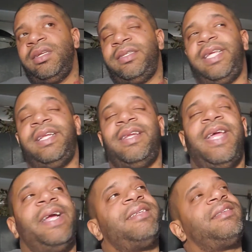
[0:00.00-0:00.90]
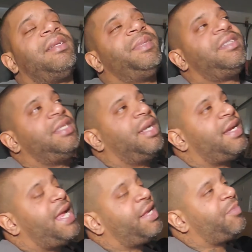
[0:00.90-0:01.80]
then the next
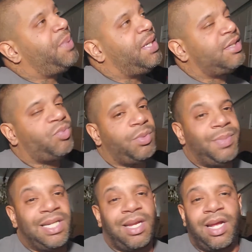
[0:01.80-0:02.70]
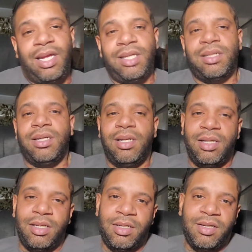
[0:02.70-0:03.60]
picks will be like
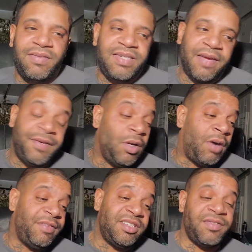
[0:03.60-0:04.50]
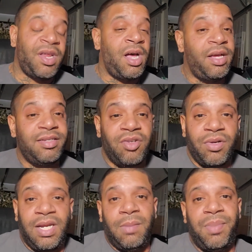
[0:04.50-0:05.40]
definitely offensive line is
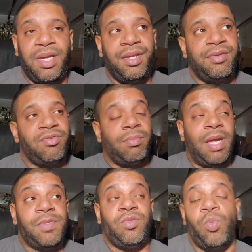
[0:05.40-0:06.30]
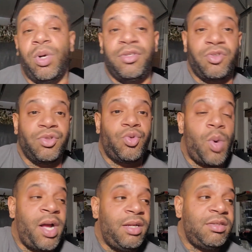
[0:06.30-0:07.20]
going to get picked, maybe once or
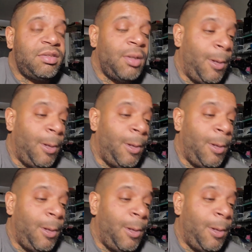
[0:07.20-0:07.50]
twice.